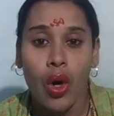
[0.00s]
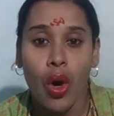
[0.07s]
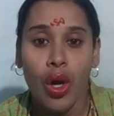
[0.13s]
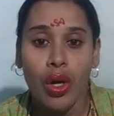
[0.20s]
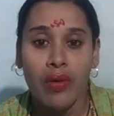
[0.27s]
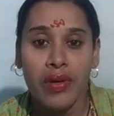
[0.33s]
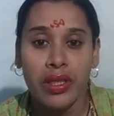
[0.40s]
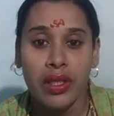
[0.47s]

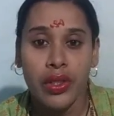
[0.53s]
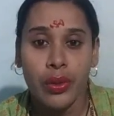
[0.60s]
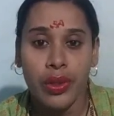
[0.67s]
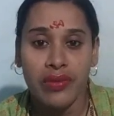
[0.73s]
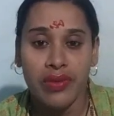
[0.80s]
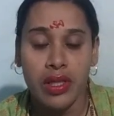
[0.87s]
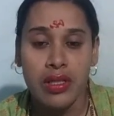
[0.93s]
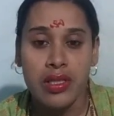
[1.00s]
all over the
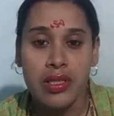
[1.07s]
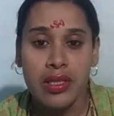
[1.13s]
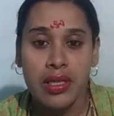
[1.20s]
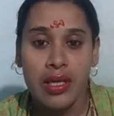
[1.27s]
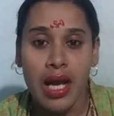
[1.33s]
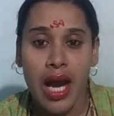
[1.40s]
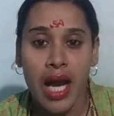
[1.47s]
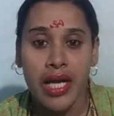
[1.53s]
universe,
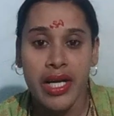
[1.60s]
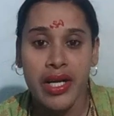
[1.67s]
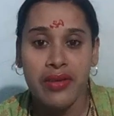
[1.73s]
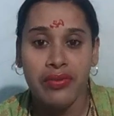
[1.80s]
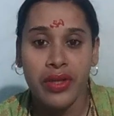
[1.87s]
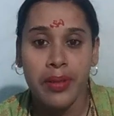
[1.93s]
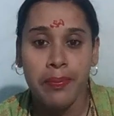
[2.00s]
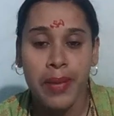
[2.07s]
and in
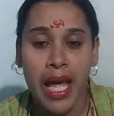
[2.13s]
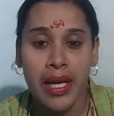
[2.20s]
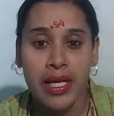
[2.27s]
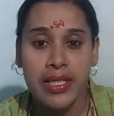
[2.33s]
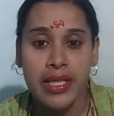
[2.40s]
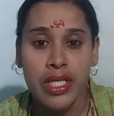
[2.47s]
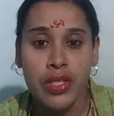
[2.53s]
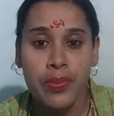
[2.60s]
different
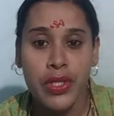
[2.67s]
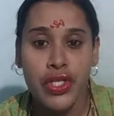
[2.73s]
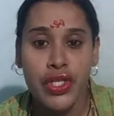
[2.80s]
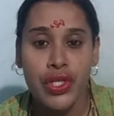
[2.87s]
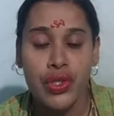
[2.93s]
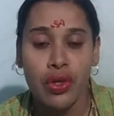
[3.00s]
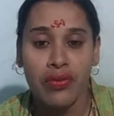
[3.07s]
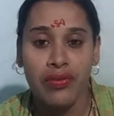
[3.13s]
planets and
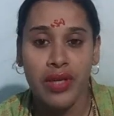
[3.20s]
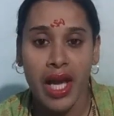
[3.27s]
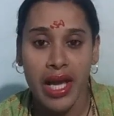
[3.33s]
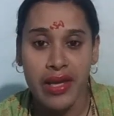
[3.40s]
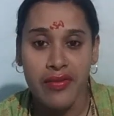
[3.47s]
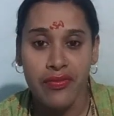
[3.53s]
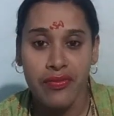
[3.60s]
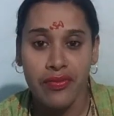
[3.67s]
species of
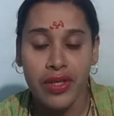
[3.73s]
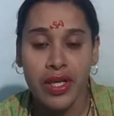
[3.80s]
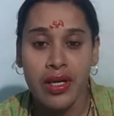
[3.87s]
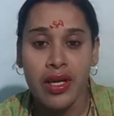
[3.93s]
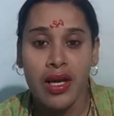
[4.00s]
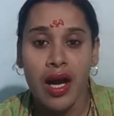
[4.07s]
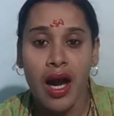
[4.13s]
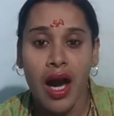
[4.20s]
life,
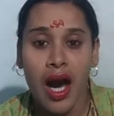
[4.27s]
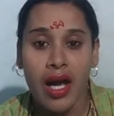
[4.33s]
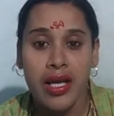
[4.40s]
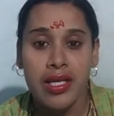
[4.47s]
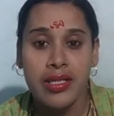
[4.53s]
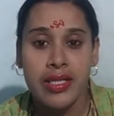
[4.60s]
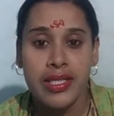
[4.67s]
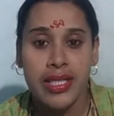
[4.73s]
are
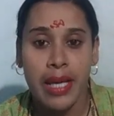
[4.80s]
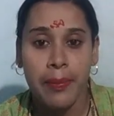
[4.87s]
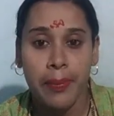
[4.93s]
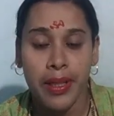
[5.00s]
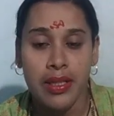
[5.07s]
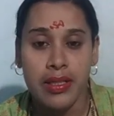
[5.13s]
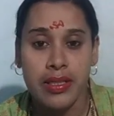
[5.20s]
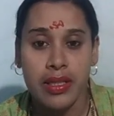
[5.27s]
his
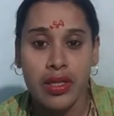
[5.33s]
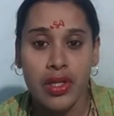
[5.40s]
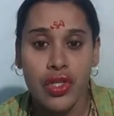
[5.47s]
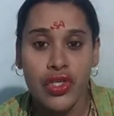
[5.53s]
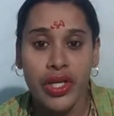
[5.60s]
disciples.